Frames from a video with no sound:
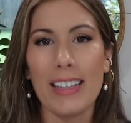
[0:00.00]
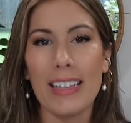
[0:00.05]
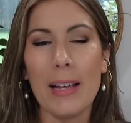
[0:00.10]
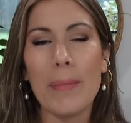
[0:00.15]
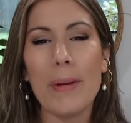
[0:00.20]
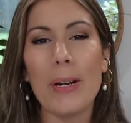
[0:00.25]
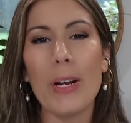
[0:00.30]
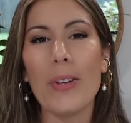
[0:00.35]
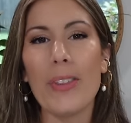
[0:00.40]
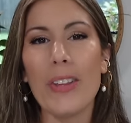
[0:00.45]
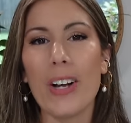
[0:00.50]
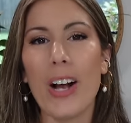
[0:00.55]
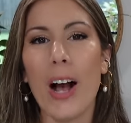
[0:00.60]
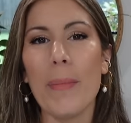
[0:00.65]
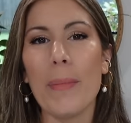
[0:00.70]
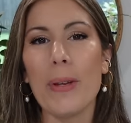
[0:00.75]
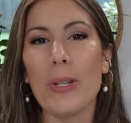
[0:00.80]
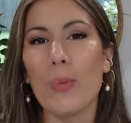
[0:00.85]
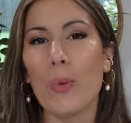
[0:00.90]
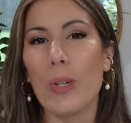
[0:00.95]
Let me know in the
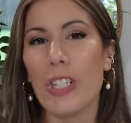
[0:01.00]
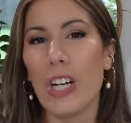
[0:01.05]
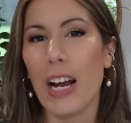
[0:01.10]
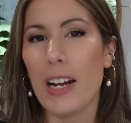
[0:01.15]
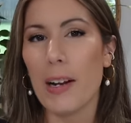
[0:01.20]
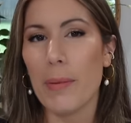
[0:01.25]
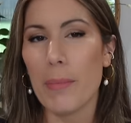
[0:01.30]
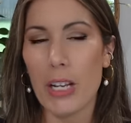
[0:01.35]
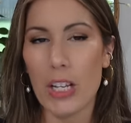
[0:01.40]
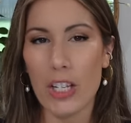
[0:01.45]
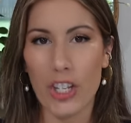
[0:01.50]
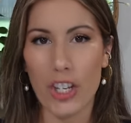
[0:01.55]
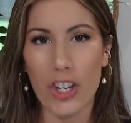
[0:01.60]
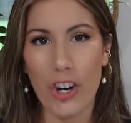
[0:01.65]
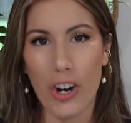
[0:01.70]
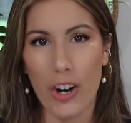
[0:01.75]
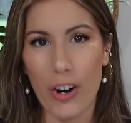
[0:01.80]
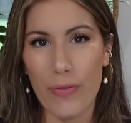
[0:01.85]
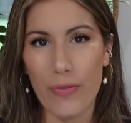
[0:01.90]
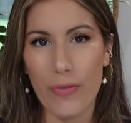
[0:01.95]
comments which item is
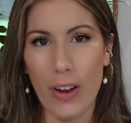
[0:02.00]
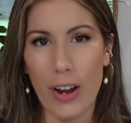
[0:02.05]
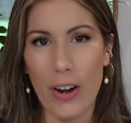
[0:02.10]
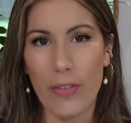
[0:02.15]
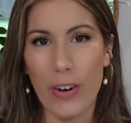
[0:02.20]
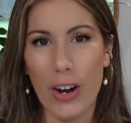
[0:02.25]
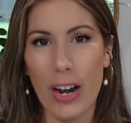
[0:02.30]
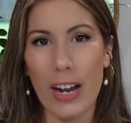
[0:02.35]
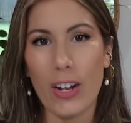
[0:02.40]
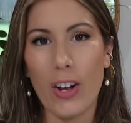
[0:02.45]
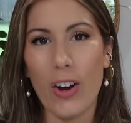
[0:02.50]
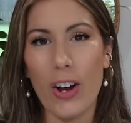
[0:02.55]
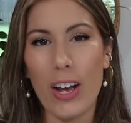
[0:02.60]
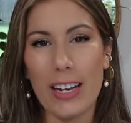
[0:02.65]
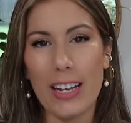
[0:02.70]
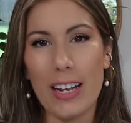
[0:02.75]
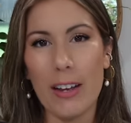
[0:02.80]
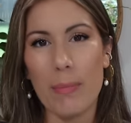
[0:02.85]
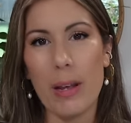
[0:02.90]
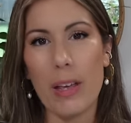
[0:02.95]
your favorite and go ahead
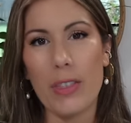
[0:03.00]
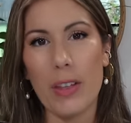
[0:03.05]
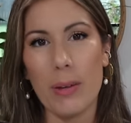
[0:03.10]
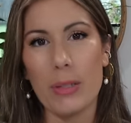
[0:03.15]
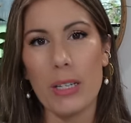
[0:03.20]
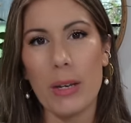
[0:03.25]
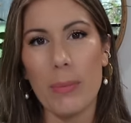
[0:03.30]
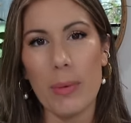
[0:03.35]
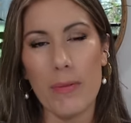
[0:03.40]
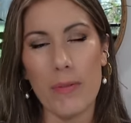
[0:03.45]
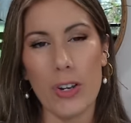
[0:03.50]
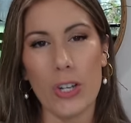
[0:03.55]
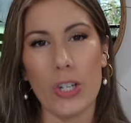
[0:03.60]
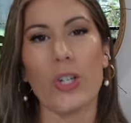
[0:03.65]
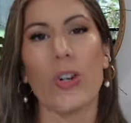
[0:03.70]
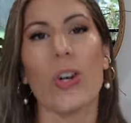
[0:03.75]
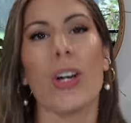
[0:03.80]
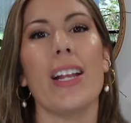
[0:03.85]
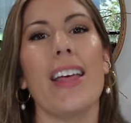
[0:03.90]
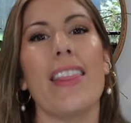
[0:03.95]
and give me a thumbs up if you
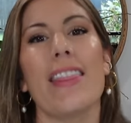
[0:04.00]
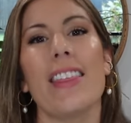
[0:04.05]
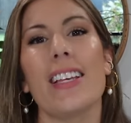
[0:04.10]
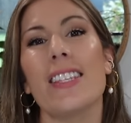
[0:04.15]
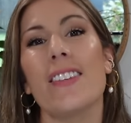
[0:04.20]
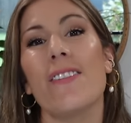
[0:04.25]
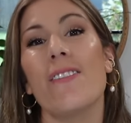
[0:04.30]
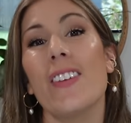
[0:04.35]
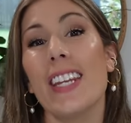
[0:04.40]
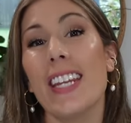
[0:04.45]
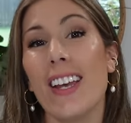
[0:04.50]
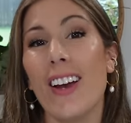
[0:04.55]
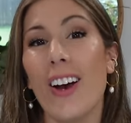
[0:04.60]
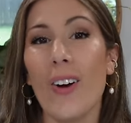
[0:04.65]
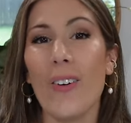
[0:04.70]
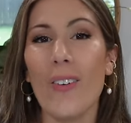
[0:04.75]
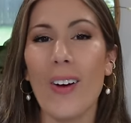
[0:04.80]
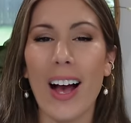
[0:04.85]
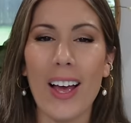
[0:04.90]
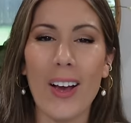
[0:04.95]
enjoyed this
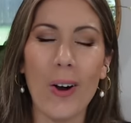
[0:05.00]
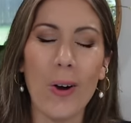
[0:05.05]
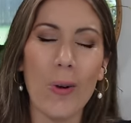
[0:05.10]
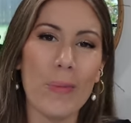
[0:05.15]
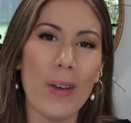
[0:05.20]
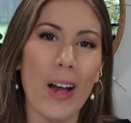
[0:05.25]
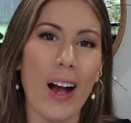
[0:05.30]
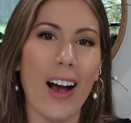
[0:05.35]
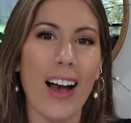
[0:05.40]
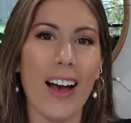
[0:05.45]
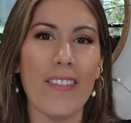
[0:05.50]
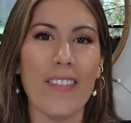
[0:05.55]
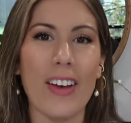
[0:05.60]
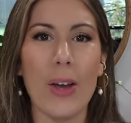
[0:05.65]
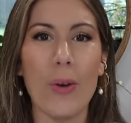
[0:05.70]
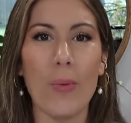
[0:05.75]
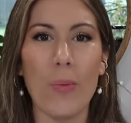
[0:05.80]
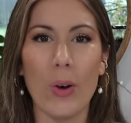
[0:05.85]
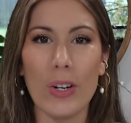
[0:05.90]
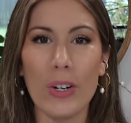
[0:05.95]
video. I hope y'all have
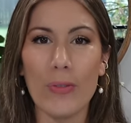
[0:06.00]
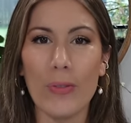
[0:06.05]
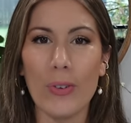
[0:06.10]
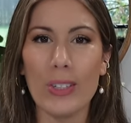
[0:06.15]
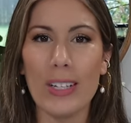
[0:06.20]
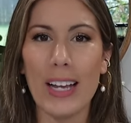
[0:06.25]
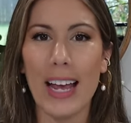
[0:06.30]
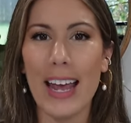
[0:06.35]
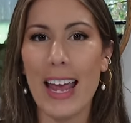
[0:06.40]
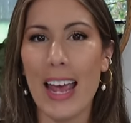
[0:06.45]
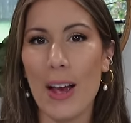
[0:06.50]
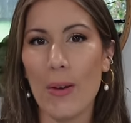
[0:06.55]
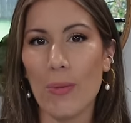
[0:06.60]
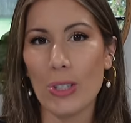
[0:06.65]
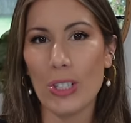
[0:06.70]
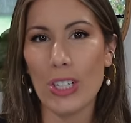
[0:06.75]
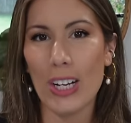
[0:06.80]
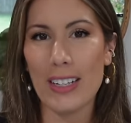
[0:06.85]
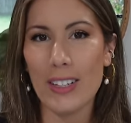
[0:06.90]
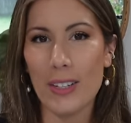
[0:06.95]
a wonderful day and
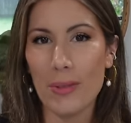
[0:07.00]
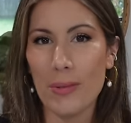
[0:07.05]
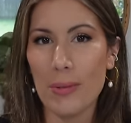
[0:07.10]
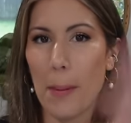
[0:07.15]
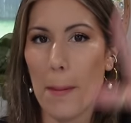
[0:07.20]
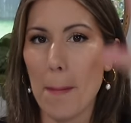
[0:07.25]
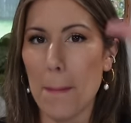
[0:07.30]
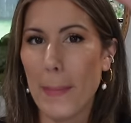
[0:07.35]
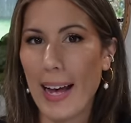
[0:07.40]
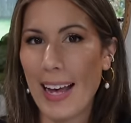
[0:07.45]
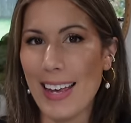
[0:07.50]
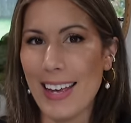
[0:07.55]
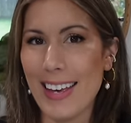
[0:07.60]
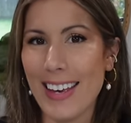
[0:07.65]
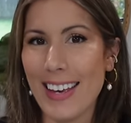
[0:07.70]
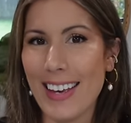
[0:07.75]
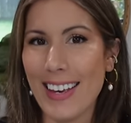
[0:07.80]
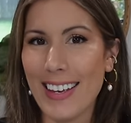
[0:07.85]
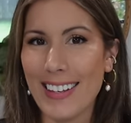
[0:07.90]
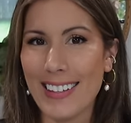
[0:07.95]
we'll chat soon.
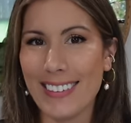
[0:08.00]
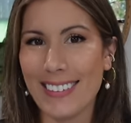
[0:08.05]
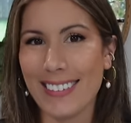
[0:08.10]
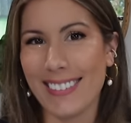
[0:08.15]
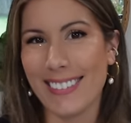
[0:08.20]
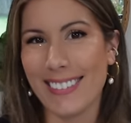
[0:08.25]
Bye.